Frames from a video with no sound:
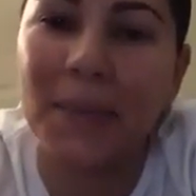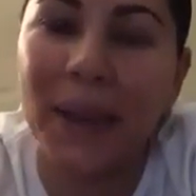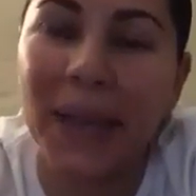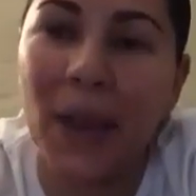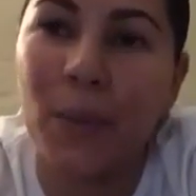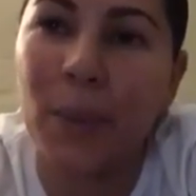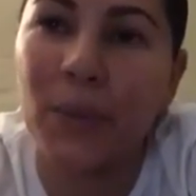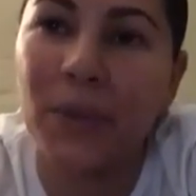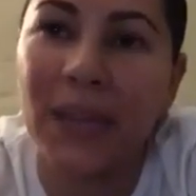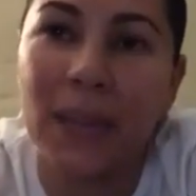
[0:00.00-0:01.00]
can't remember
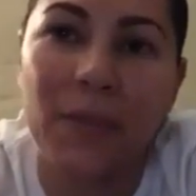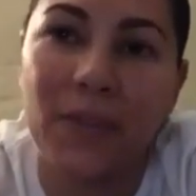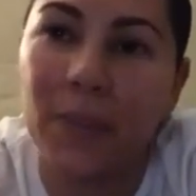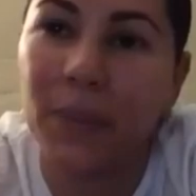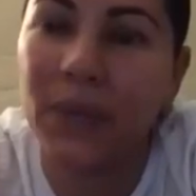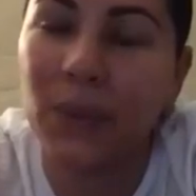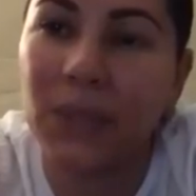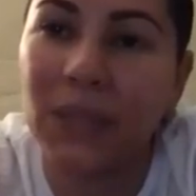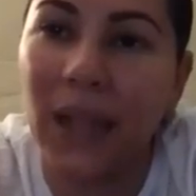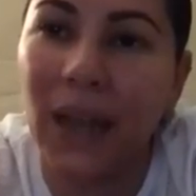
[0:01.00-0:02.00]
the name of it, but it
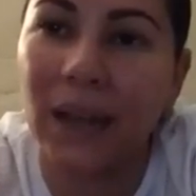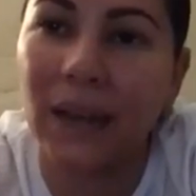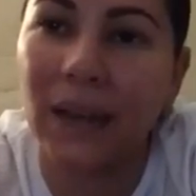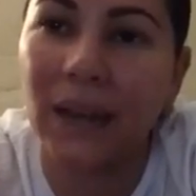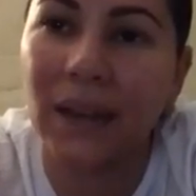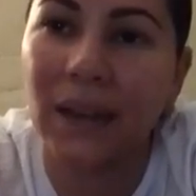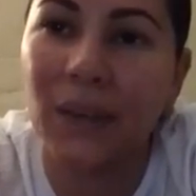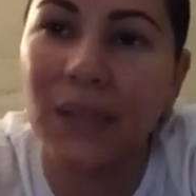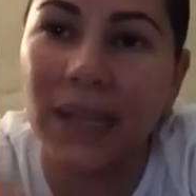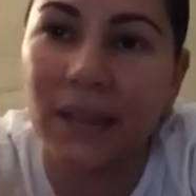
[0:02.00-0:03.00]
was
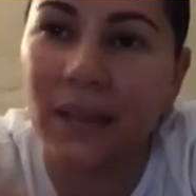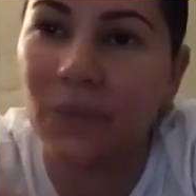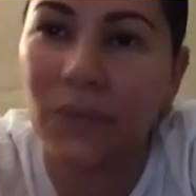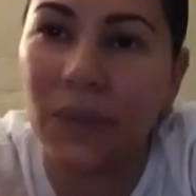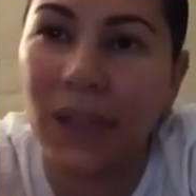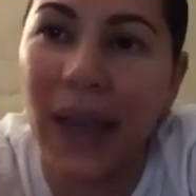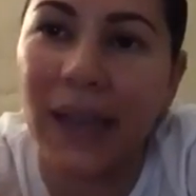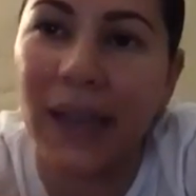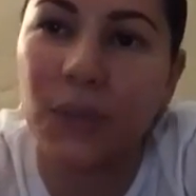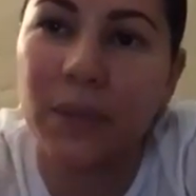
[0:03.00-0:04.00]
like the
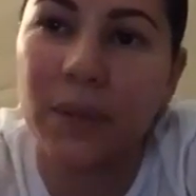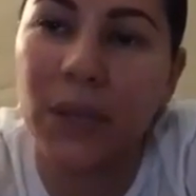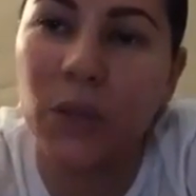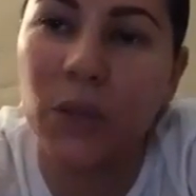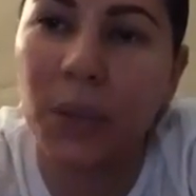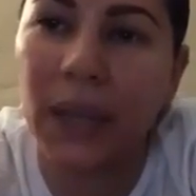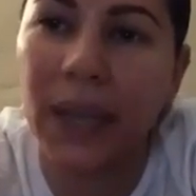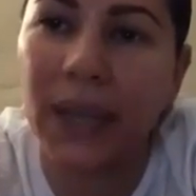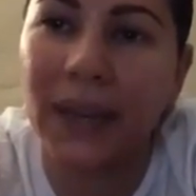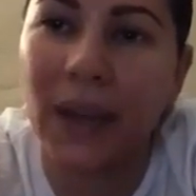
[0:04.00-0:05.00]
last rhythm that you
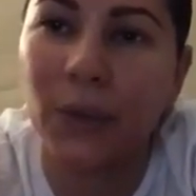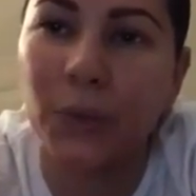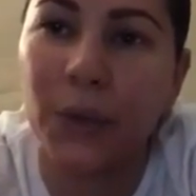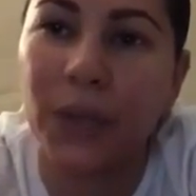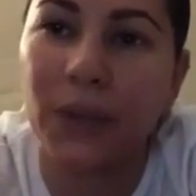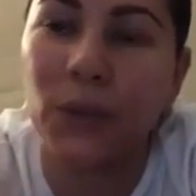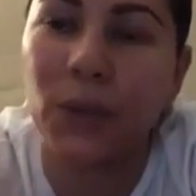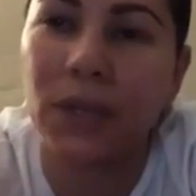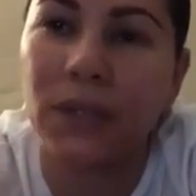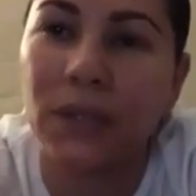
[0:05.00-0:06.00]
played. And I was wondering if you
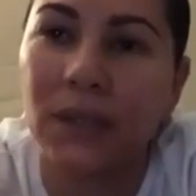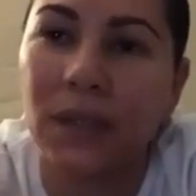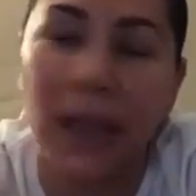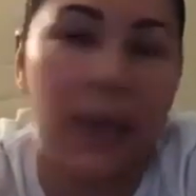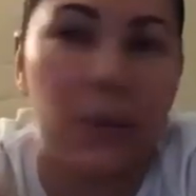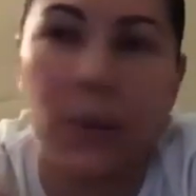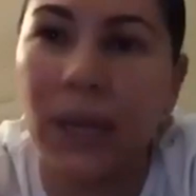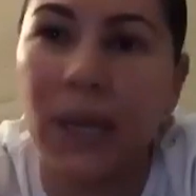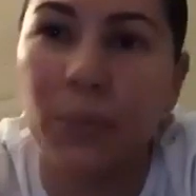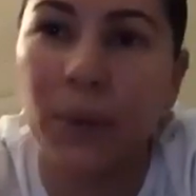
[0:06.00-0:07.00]
could like
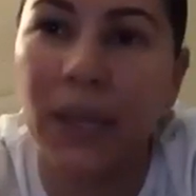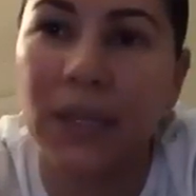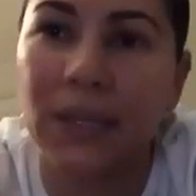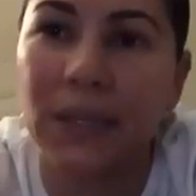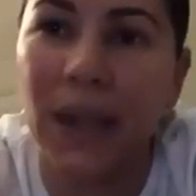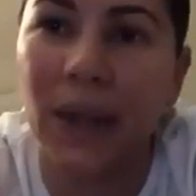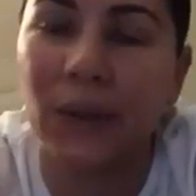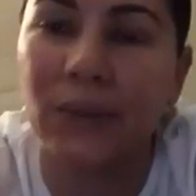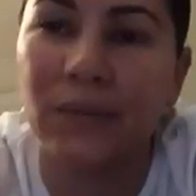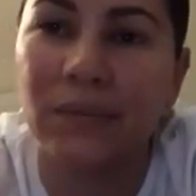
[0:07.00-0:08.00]
quickly break it
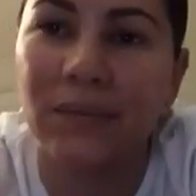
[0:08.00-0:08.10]
down.